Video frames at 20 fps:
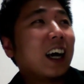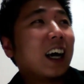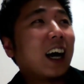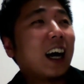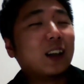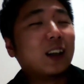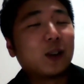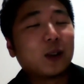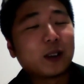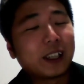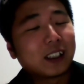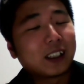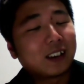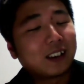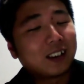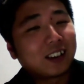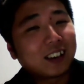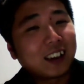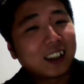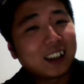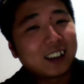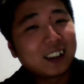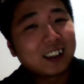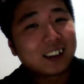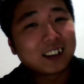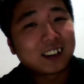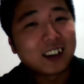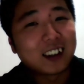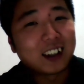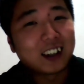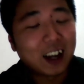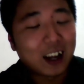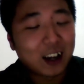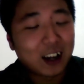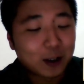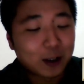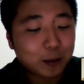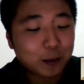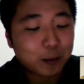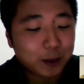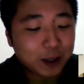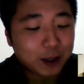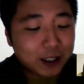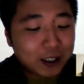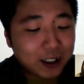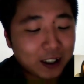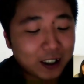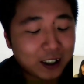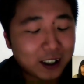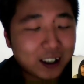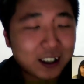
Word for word: I don't like to say this on air, but